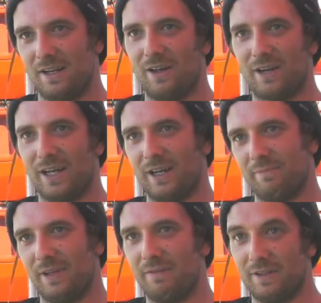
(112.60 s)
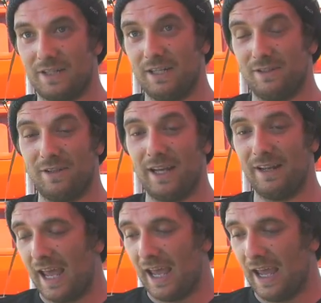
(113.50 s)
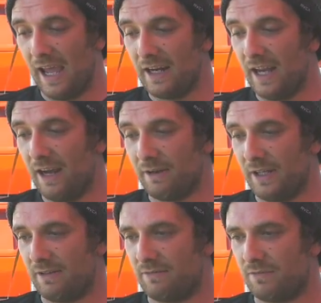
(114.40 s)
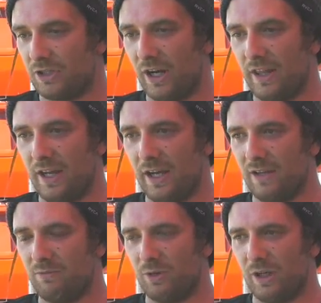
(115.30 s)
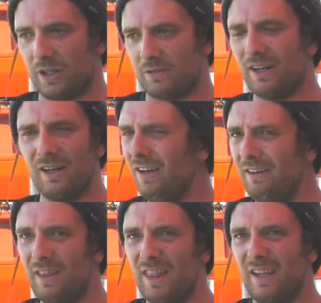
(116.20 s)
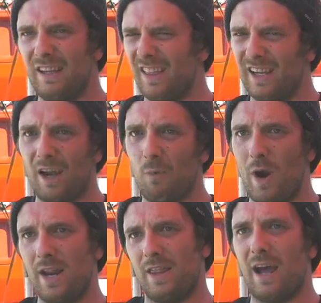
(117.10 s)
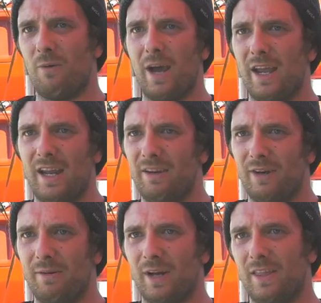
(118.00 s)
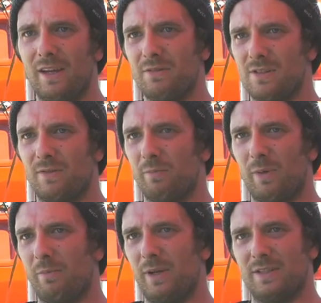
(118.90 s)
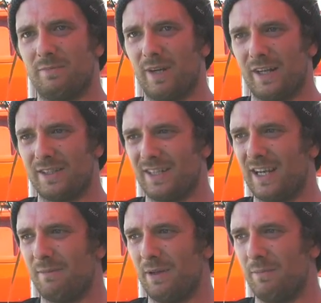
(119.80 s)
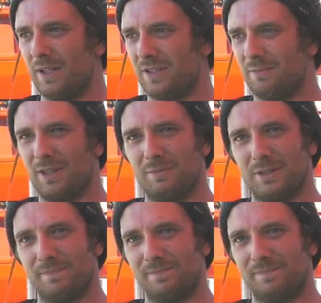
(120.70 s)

lock up if it did do that? And yeah, we tried that and it worked. I don't even th think I went that way anyway, but I think it was just for my peace of mind because I can be a bitch sometimes.